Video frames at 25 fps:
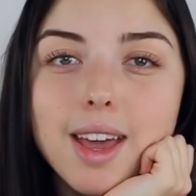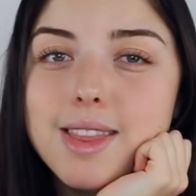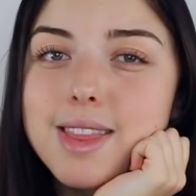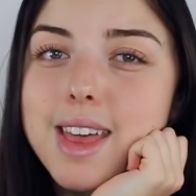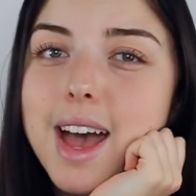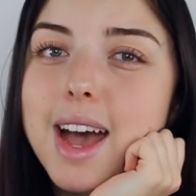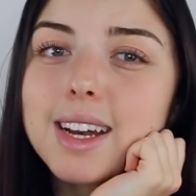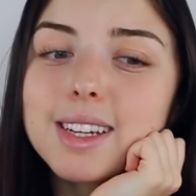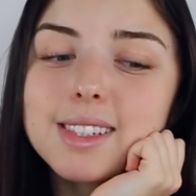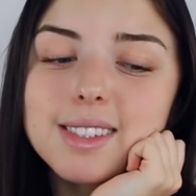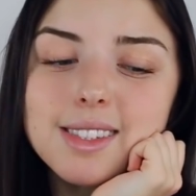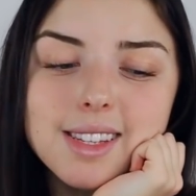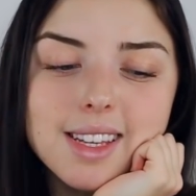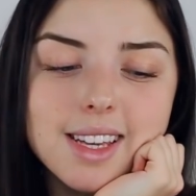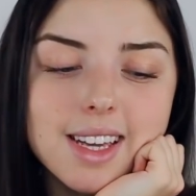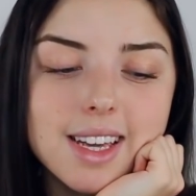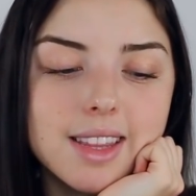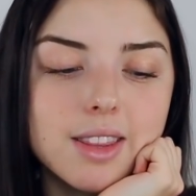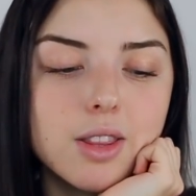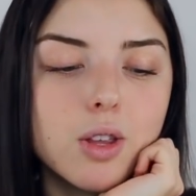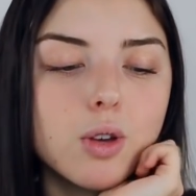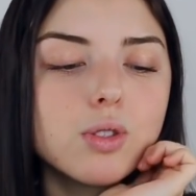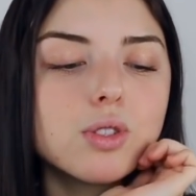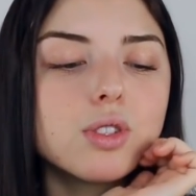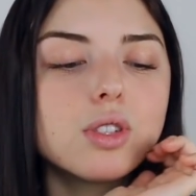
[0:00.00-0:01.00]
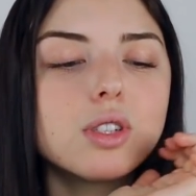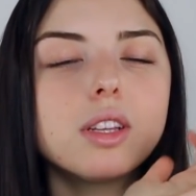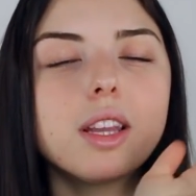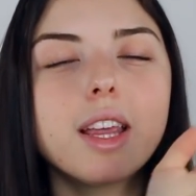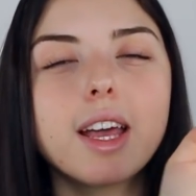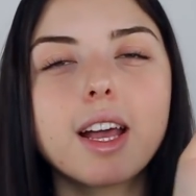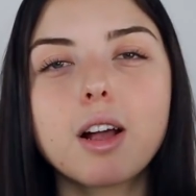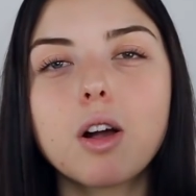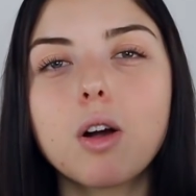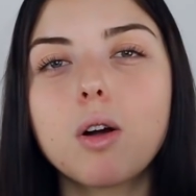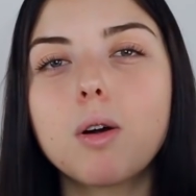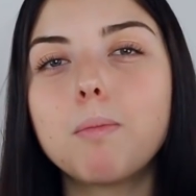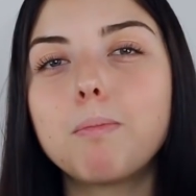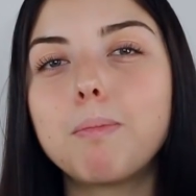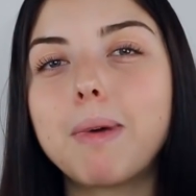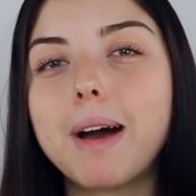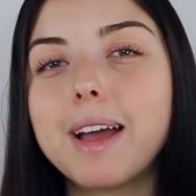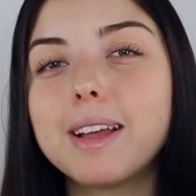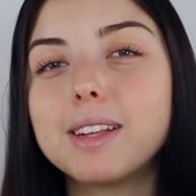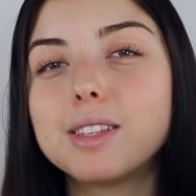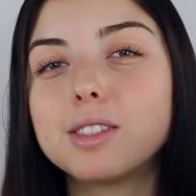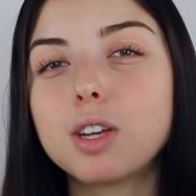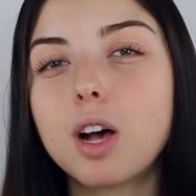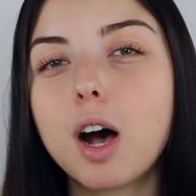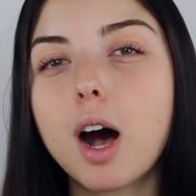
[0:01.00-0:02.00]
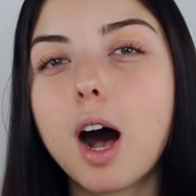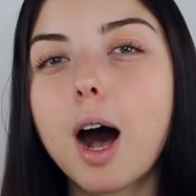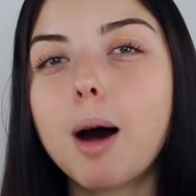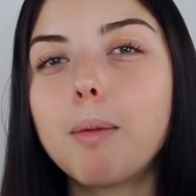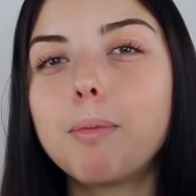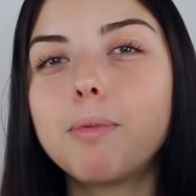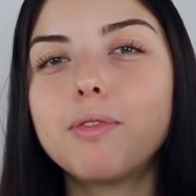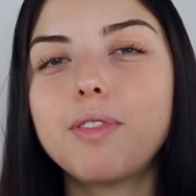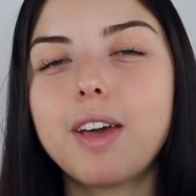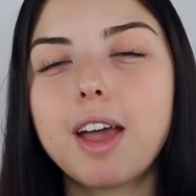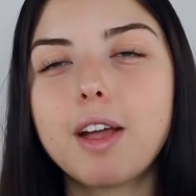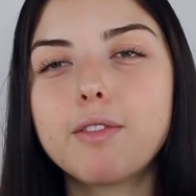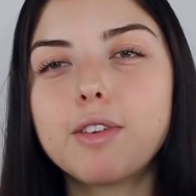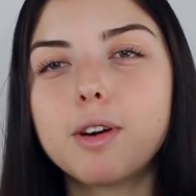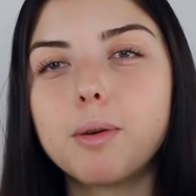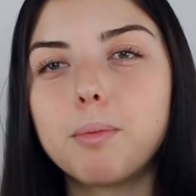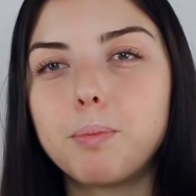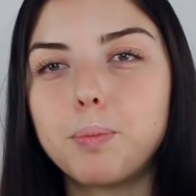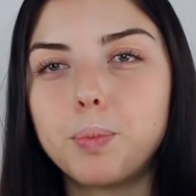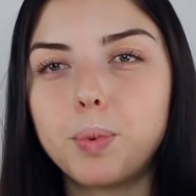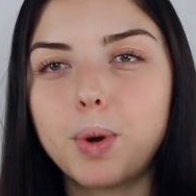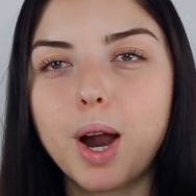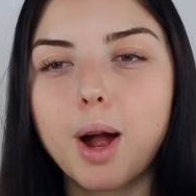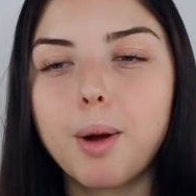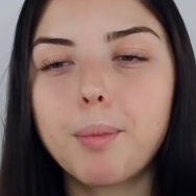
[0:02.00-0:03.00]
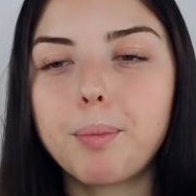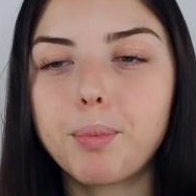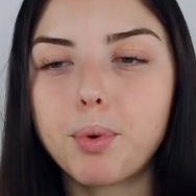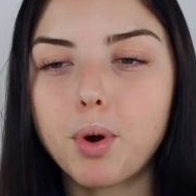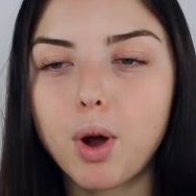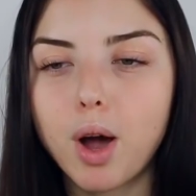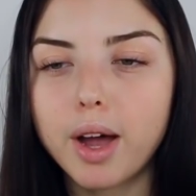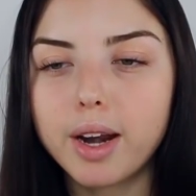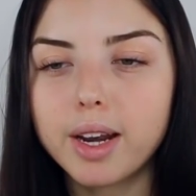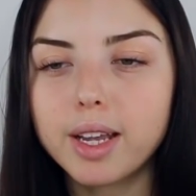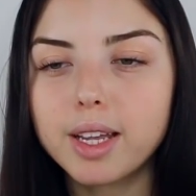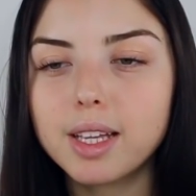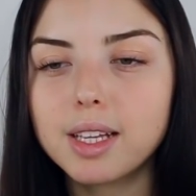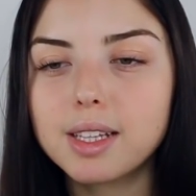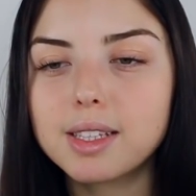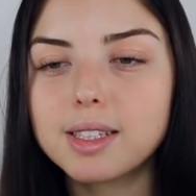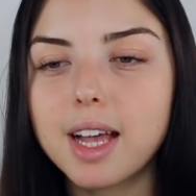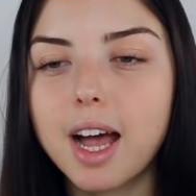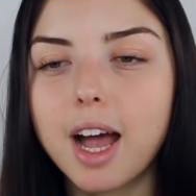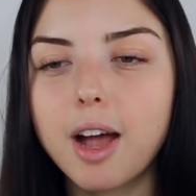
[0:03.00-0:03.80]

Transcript: And that is it. Those are like my top favorite brow products.